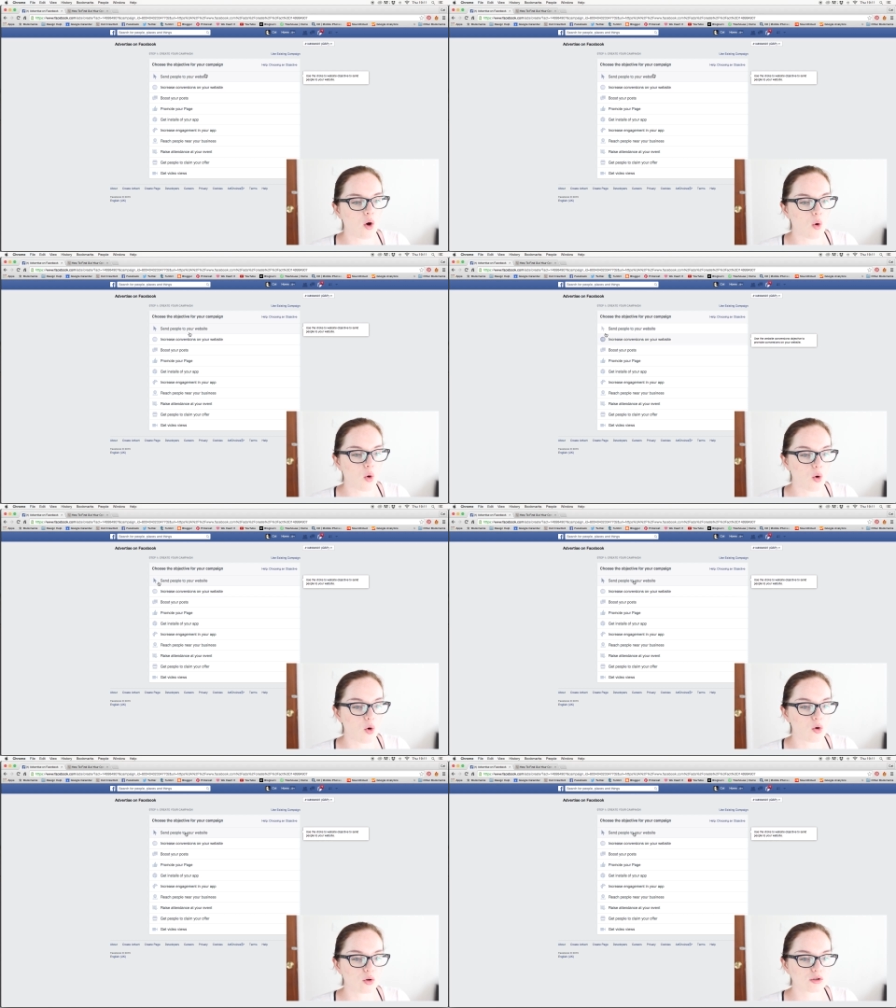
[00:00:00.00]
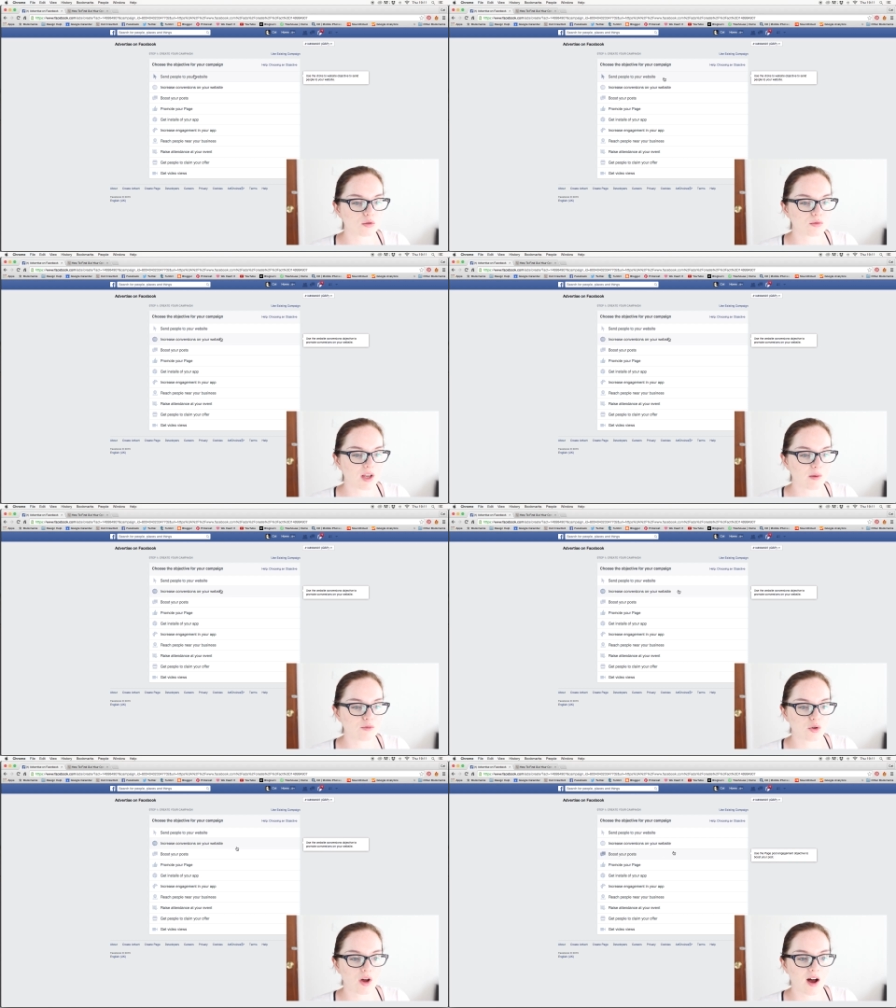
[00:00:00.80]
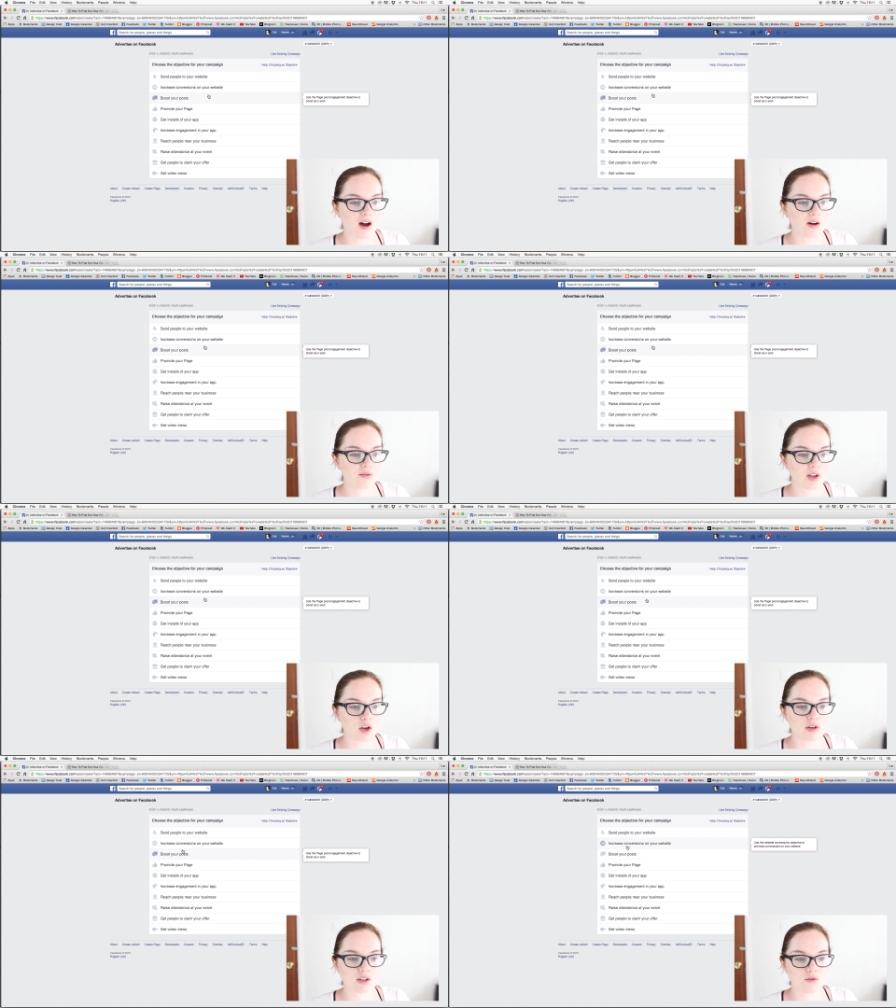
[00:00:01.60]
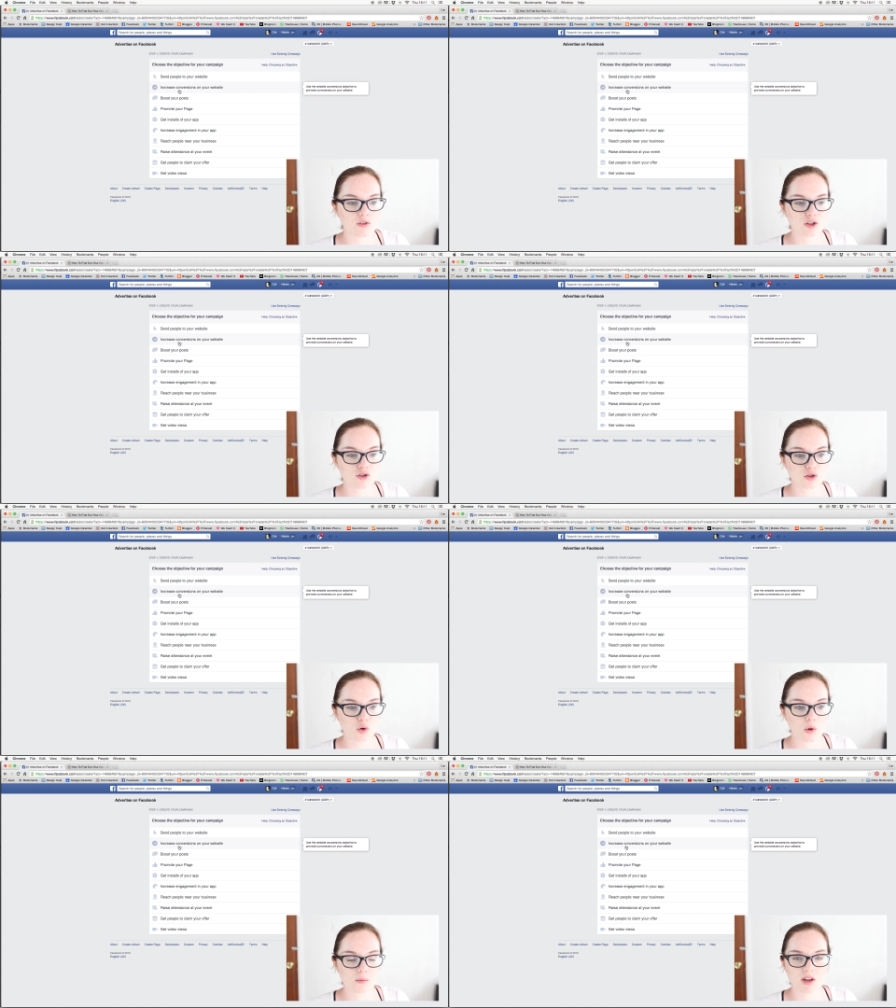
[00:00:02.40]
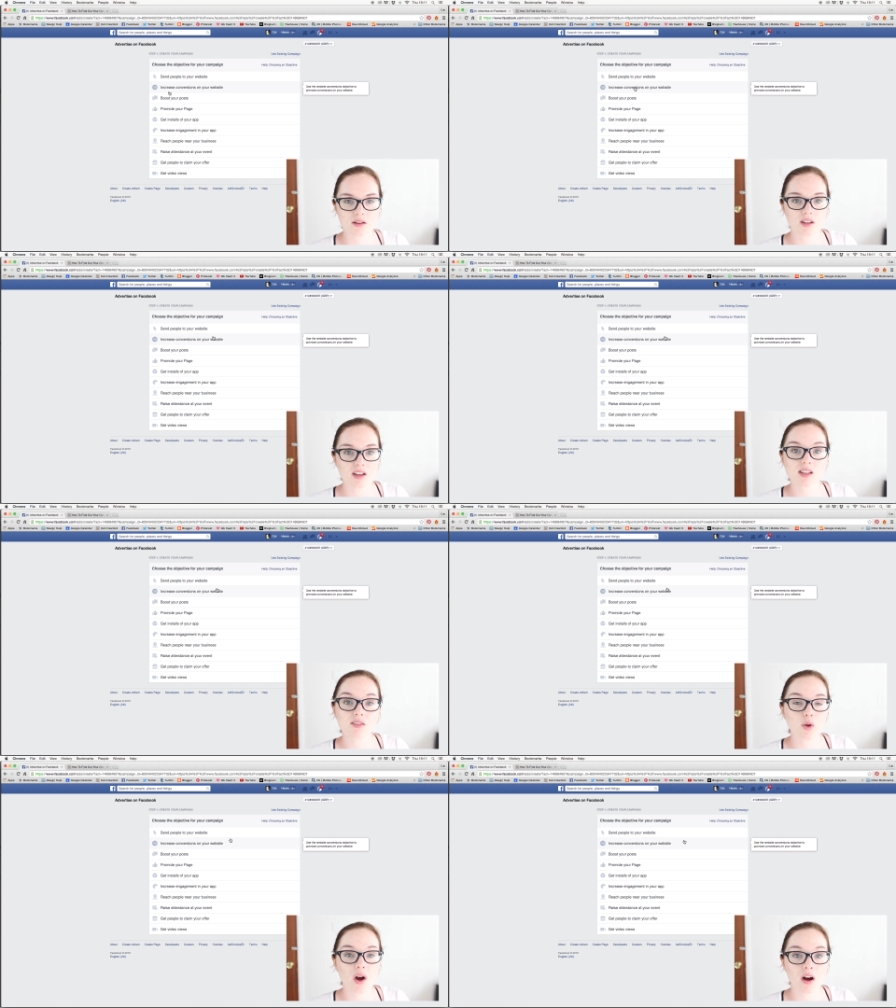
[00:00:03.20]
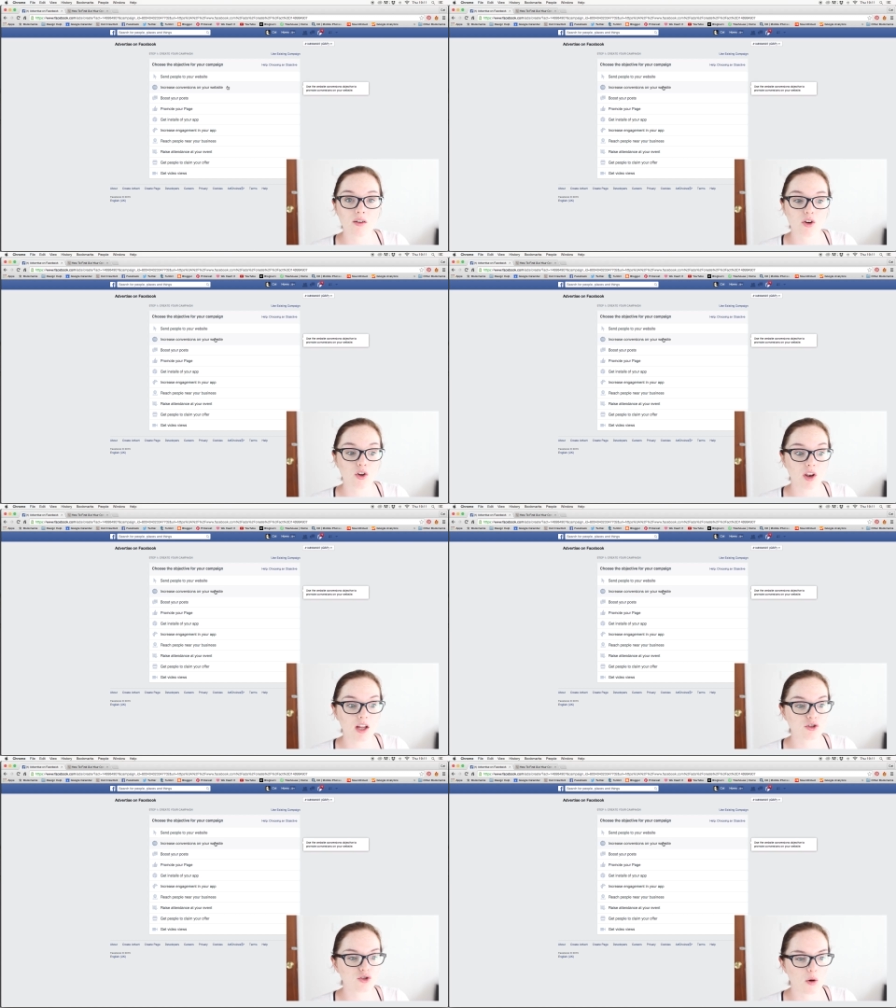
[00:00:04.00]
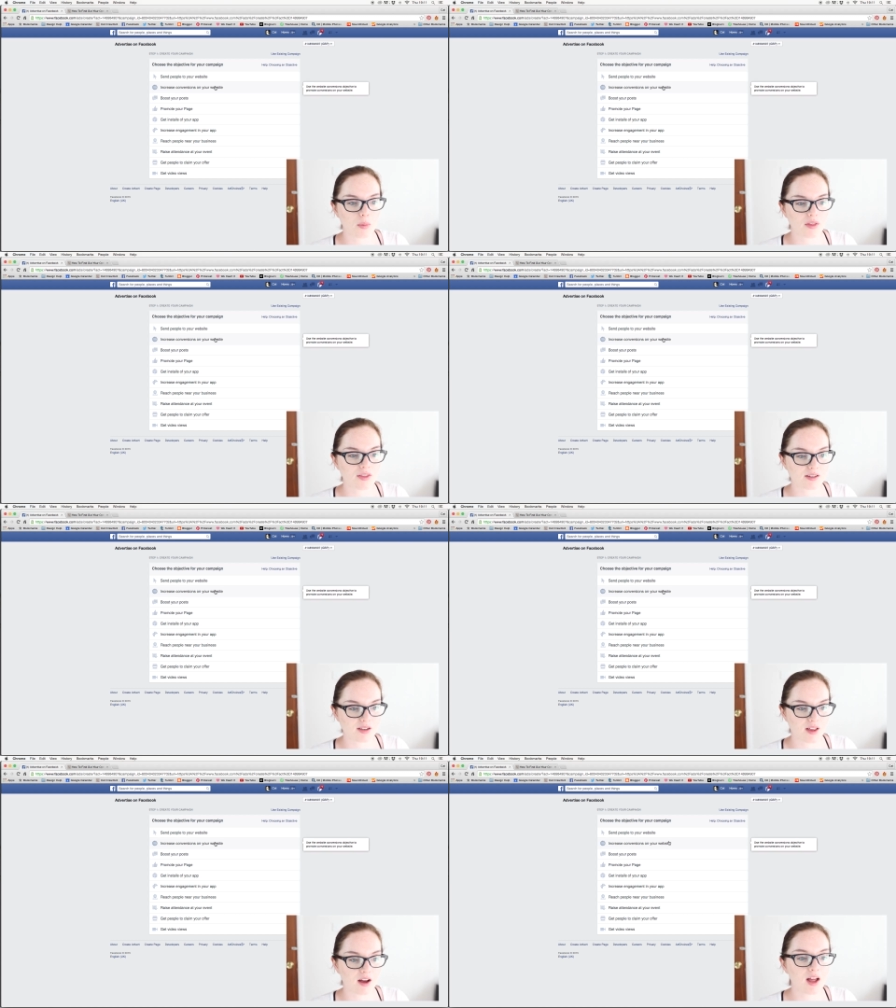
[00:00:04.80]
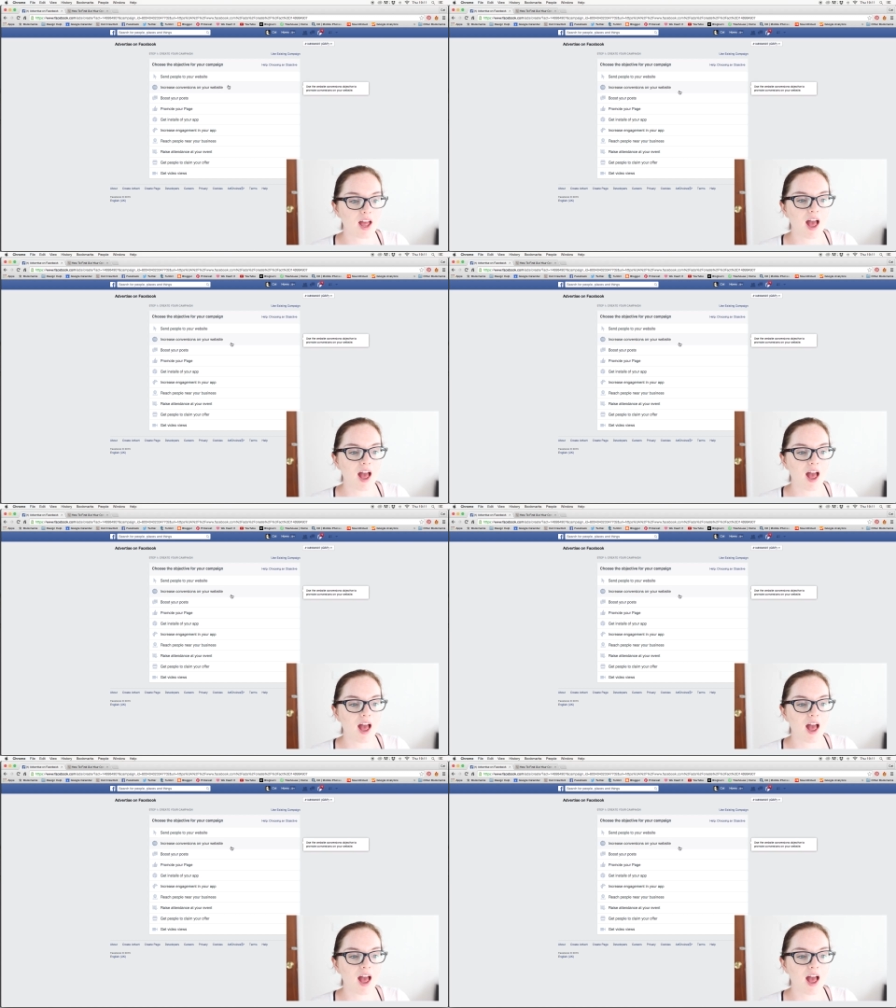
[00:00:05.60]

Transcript: or sometimes you'll have increased conversions on your website, so that's if you have an online shop and things like that.